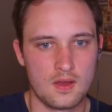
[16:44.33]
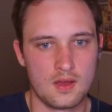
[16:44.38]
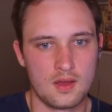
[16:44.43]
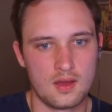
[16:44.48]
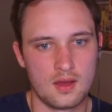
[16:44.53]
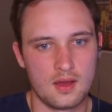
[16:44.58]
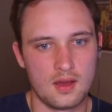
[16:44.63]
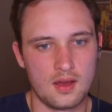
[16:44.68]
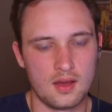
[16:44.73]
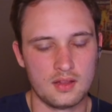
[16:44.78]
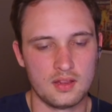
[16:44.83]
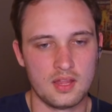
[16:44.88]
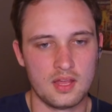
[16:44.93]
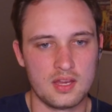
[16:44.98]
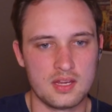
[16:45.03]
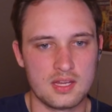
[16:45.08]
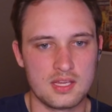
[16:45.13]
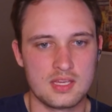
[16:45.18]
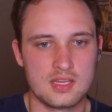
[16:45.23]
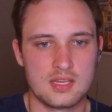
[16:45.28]

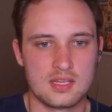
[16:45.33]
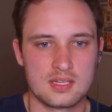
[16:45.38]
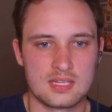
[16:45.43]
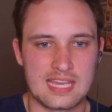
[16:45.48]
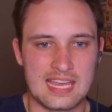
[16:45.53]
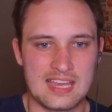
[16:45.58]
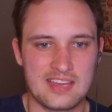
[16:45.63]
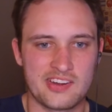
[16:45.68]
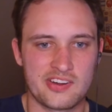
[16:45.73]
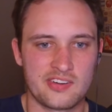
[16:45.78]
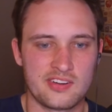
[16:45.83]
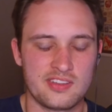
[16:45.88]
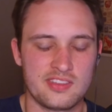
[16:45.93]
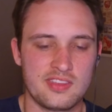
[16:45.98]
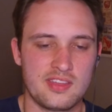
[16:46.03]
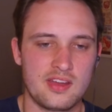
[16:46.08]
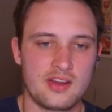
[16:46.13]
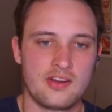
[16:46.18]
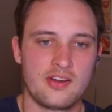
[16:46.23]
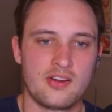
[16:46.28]
Lundy and Gaynor in
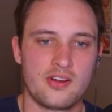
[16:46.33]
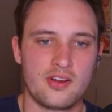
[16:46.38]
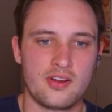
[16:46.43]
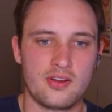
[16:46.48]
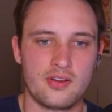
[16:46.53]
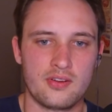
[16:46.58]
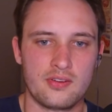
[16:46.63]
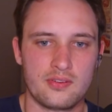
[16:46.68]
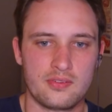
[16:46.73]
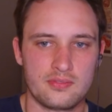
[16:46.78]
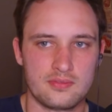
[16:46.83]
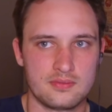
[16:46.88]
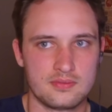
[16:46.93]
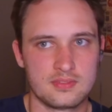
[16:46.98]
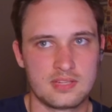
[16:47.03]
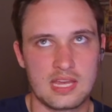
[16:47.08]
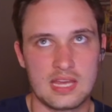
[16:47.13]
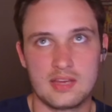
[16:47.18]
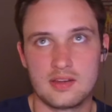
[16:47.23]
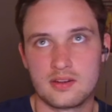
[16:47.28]
there, or
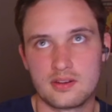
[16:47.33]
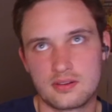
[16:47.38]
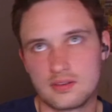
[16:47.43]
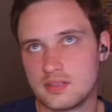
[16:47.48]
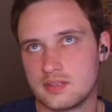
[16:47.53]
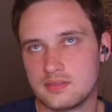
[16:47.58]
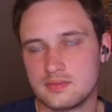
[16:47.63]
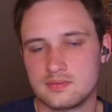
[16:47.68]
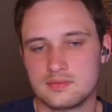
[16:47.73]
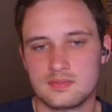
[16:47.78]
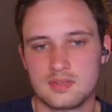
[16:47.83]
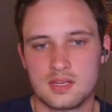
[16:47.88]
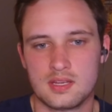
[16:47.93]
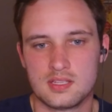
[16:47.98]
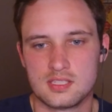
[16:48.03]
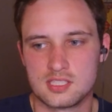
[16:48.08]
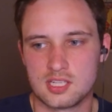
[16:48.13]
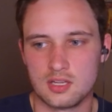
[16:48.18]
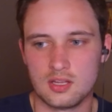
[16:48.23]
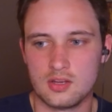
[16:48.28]
Gaynor and
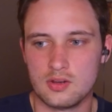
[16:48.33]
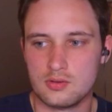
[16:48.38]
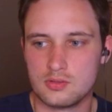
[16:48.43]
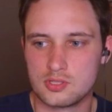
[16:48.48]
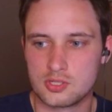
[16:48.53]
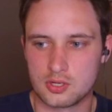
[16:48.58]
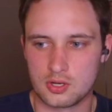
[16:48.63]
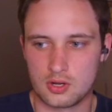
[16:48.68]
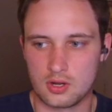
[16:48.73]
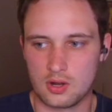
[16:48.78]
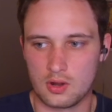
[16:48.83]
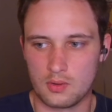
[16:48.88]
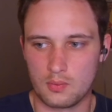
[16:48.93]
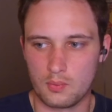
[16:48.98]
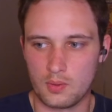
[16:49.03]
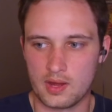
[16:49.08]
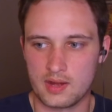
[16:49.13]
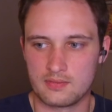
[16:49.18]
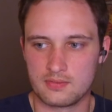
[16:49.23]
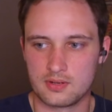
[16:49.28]
Deloach, or
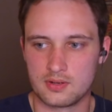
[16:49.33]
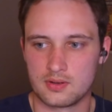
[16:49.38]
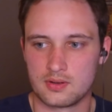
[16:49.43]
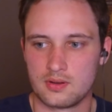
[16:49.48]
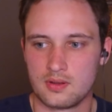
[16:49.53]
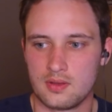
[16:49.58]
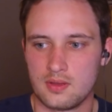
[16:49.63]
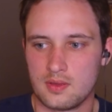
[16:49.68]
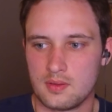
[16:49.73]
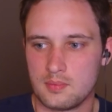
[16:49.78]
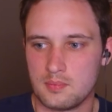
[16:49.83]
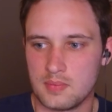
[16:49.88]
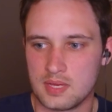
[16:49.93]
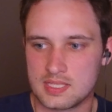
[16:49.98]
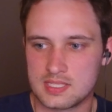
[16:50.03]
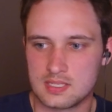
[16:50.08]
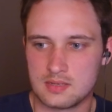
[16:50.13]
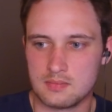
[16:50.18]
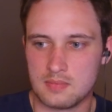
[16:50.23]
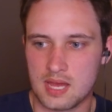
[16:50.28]
whatever
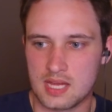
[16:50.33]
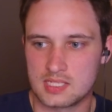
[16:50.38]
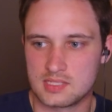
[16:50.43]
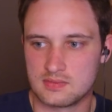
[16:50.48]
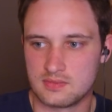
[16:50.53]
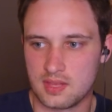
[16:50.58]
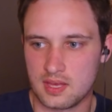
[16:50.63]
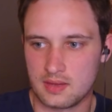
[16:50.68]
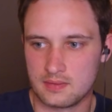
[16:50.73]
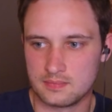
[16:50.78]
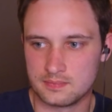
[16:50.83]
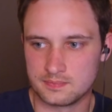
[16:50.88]
mix and match of that.